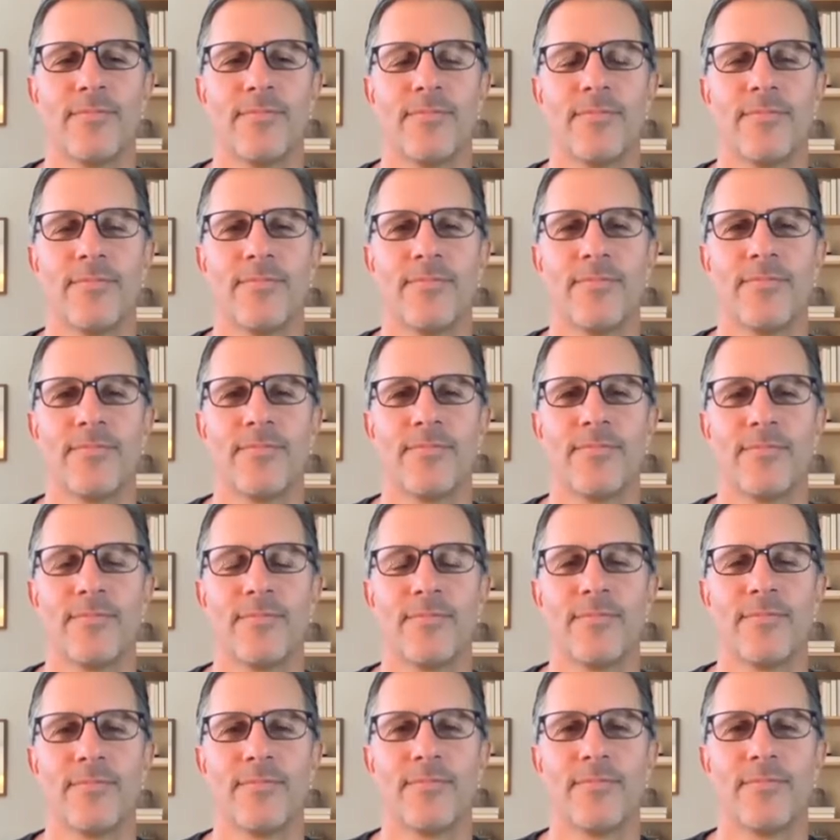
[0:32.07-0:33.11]

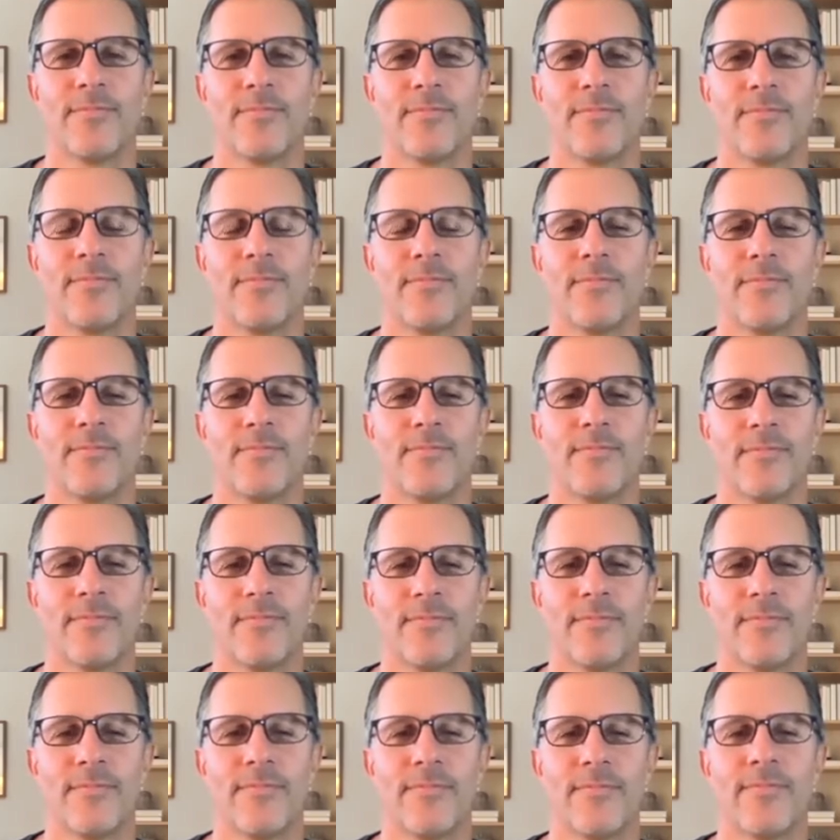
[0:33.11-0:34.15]

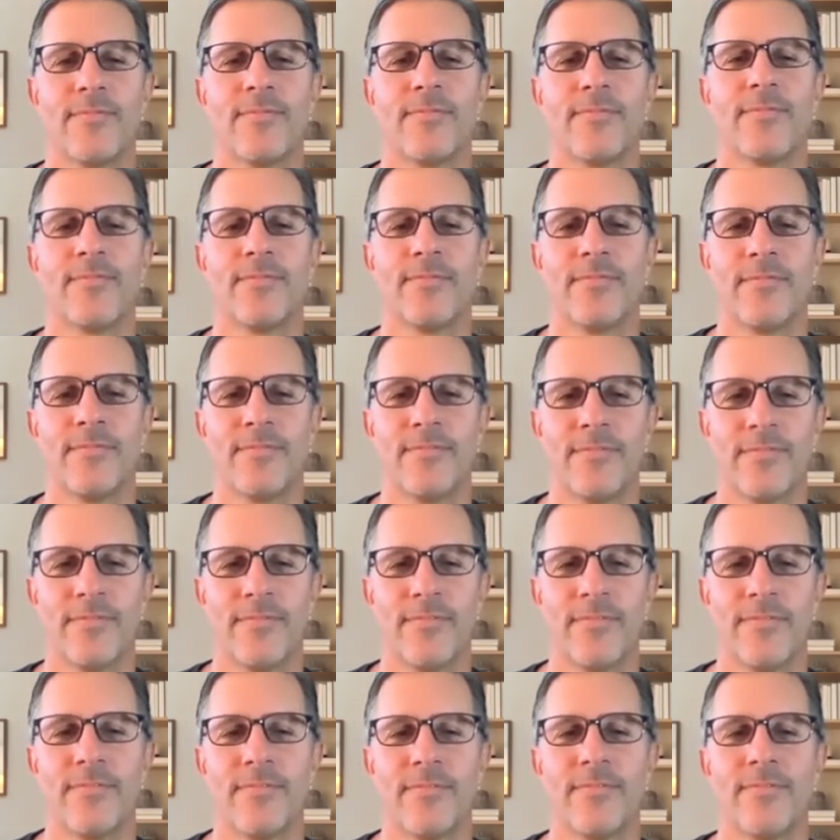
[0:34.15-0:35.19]

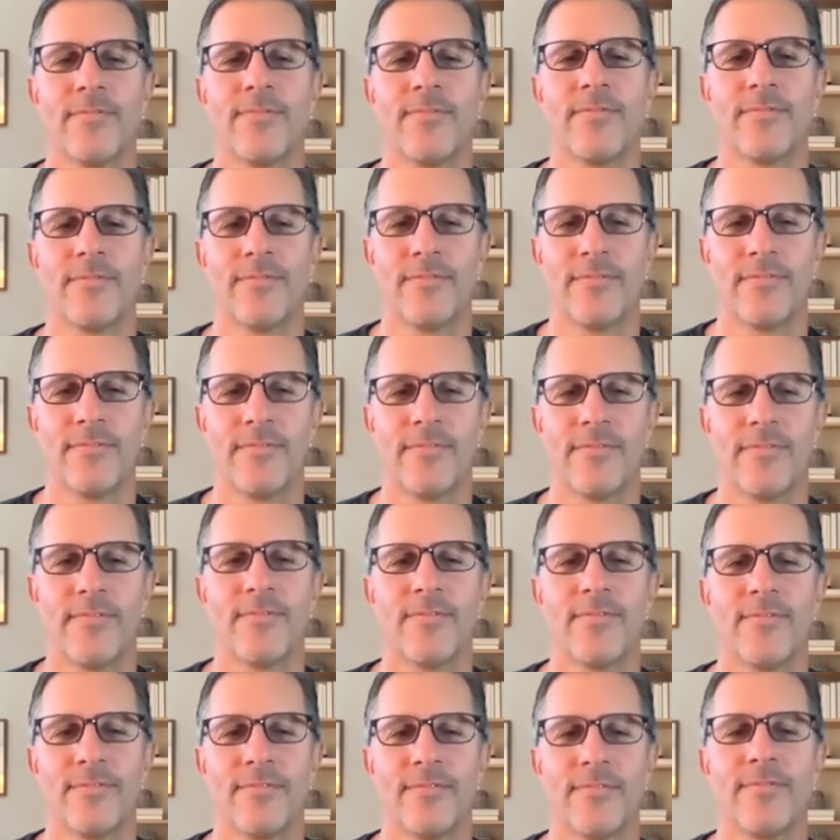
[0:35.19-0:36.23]

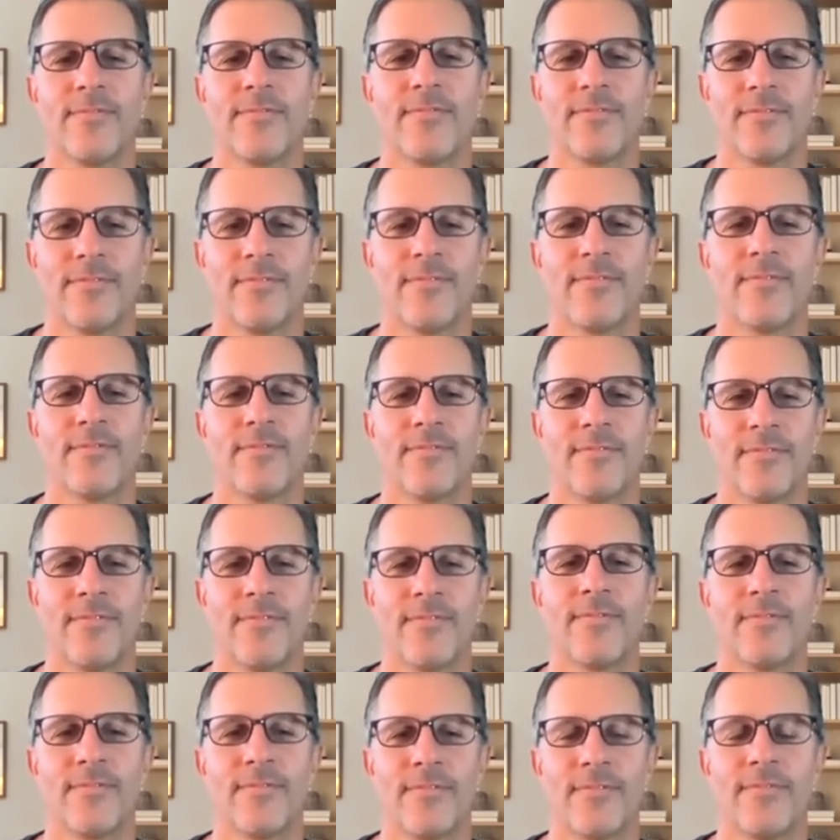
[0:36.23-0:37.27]
(not speaking)